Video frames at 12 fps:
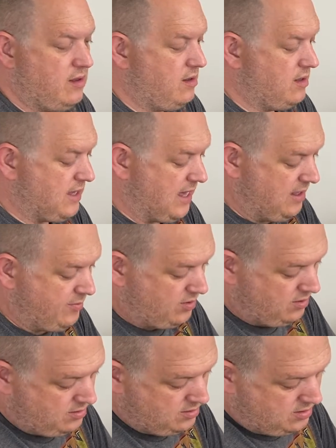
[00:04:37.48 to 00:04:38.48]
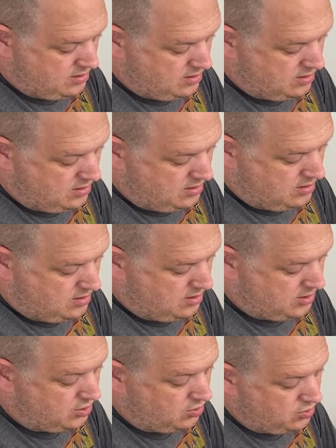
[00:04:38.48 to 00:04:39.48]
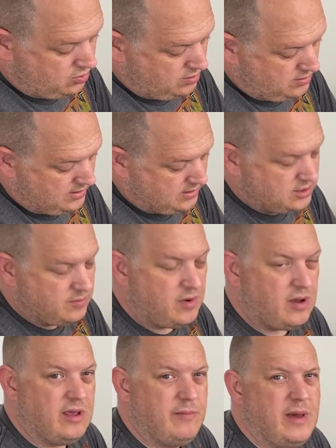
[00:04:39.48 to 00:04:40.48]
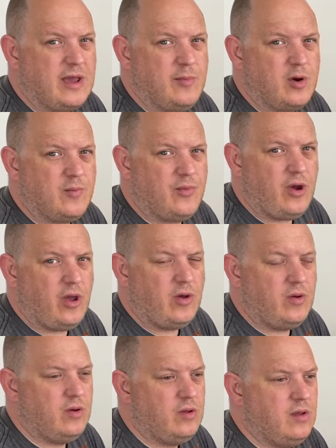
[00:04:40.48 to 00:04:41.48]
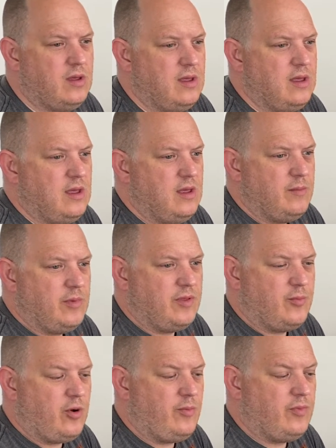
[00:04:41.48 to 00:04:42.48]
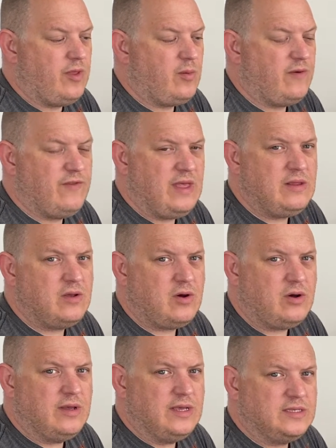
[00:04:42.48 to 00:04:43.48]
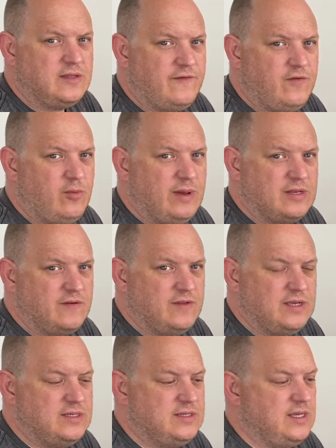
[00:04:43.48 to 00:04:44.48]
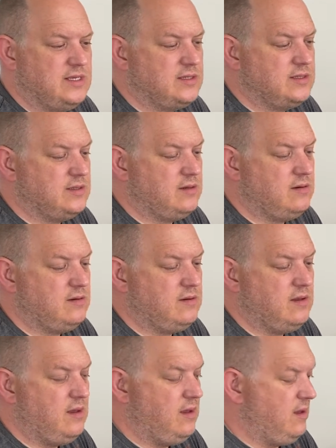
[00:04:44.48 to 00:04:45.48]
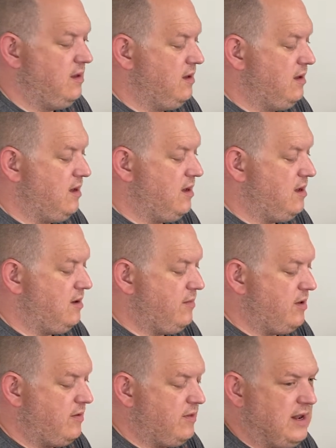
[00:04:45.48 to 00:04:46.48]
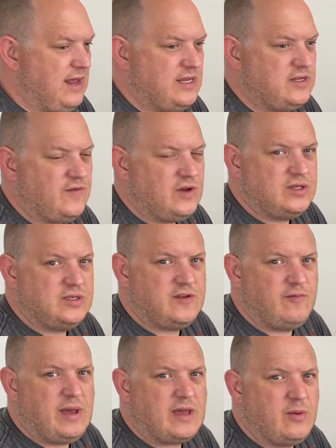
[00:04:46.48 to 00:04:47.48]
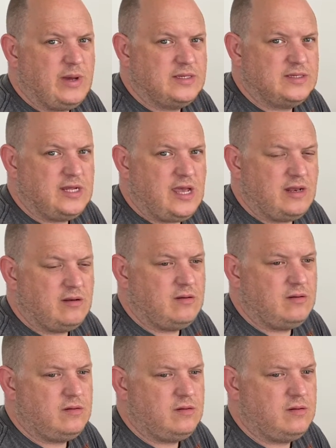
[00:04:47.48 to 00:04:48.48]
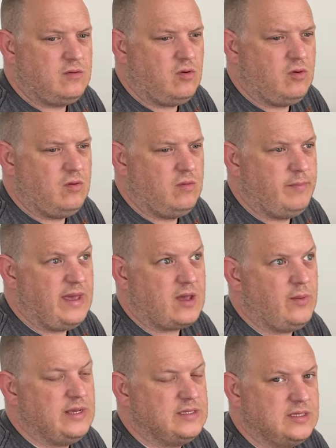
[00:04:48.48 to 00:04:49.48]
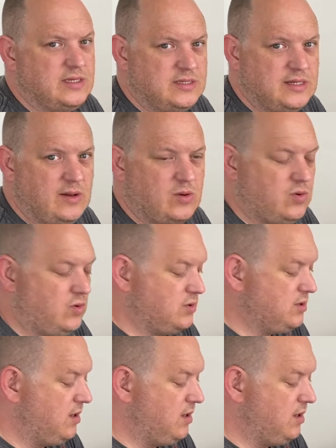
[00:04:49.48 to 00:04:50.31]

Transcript: a cable, a dongle, into my MacBook Pro, but the problem that we've then got is the format of these disks. The later versions of macOS 10, or macOS as it's now called,